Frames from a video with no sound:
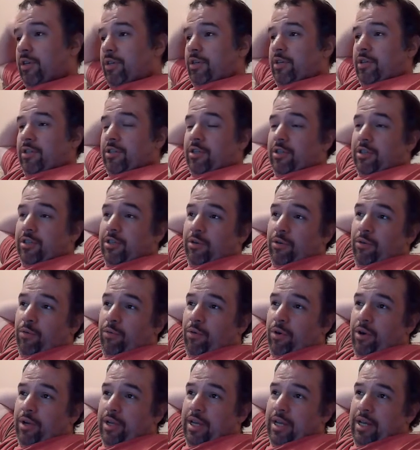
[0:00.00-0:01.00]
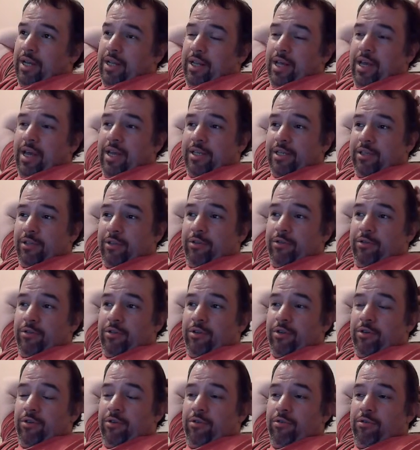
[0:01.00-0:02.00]
just a working class
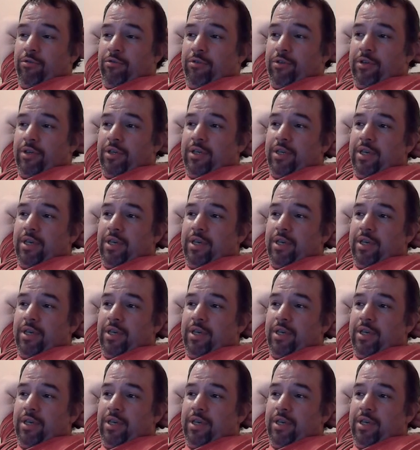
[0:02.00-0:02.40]
loser who